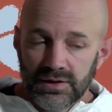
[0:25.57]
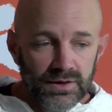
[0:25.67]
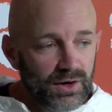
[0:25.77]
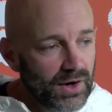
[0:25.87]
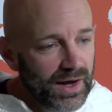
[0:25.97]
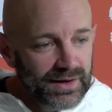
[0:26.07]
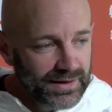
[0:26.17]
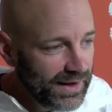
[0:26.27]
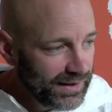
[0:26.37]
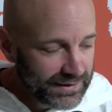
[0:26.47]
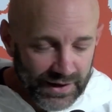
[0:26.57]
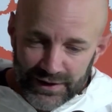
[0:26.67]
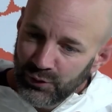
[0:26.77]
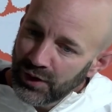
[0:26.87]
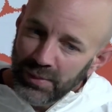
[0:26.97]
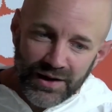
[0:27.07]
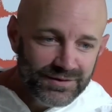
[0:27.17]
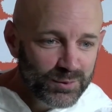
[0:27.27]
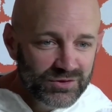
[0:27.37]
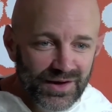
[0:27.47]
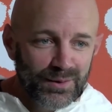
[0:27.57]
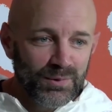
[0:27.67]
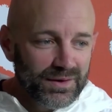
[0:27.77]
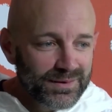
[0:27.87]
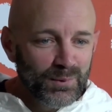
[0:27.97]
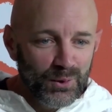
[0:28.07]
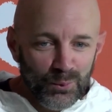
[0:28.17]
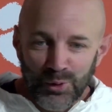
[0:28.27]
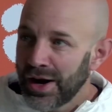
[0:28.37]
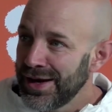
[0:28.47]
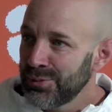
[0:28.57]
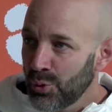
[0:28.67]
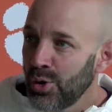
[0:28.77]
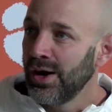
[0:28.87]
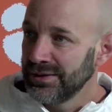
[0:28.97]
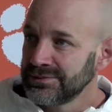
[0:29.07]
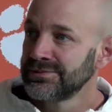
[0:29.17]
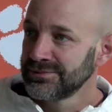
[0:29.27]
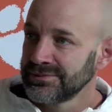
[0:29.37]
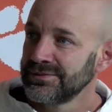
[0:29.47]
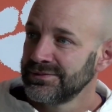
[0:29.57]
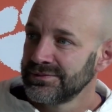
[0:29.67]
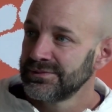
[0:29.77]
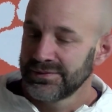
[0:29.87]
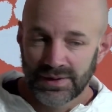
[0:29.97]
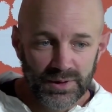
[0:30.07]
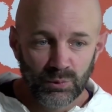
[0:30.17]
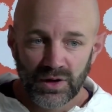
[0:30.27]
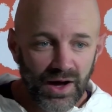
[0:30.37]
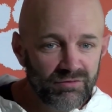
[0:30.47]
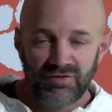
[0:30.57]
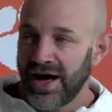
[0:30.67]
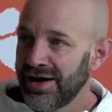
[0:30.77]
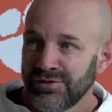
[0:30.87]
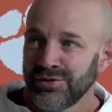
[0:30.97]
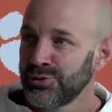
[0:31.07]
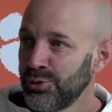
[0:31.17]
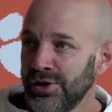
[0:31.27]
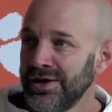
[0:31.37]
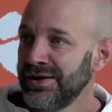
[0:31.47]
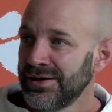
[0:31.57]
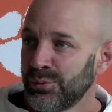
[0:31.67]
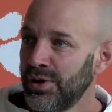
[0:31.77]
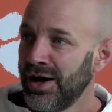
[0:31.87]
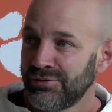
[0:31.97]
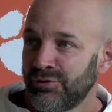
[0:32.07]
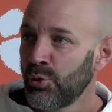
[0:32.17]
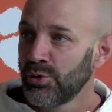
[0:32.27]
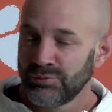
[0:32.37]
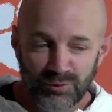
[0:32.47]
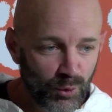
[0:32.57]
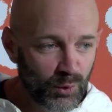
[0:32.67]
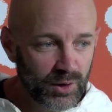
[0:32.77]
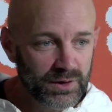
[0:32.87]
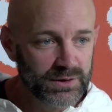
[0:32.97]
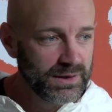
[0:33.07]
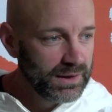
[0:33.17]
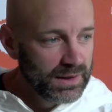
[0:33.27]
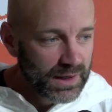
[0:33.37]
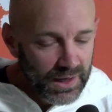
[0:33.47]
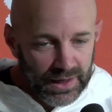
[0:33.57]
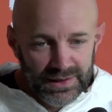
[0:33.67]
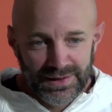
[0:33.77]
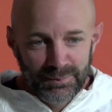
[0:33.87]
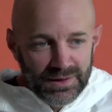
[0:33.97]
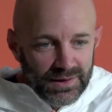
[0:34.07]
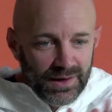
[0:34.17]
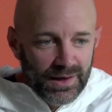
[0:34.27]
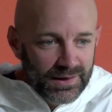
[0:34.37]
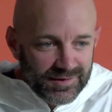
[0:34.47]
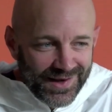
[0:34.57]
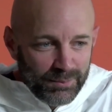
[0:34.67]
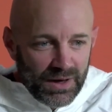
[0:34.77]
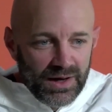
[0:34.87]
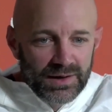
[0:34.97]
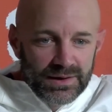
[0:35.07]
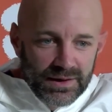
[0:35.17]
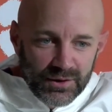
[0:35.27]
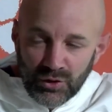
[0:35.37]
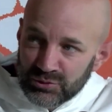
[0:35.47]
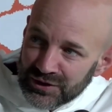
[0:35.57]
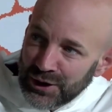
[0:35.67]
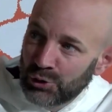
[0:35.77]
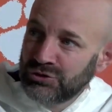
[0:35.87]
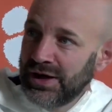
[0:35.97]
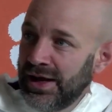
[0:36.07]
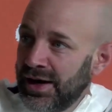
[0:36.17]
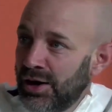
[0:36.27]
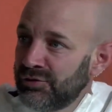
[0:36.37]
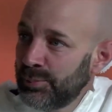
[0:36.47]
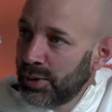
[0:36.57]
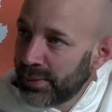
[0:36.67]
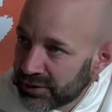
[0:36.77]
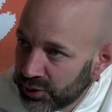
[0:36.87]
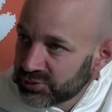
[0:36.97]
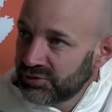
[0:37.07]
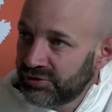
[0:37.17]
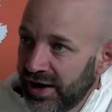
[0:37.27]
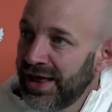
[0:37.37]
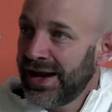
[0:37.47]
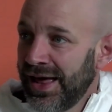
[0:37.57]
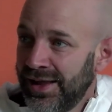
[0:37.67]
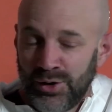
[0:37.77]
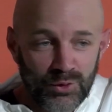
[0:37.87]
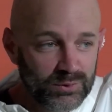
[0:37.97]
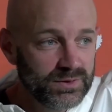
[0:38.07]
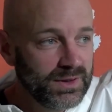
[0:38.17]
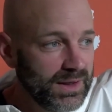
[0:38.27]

You know, I, I, I know everybody's upset, but, but we're eight and one. I mean, we're not five and three. We're not four and four. All right, let me uh, take my Clemson coaching hat off and put my Clemson fan hat on.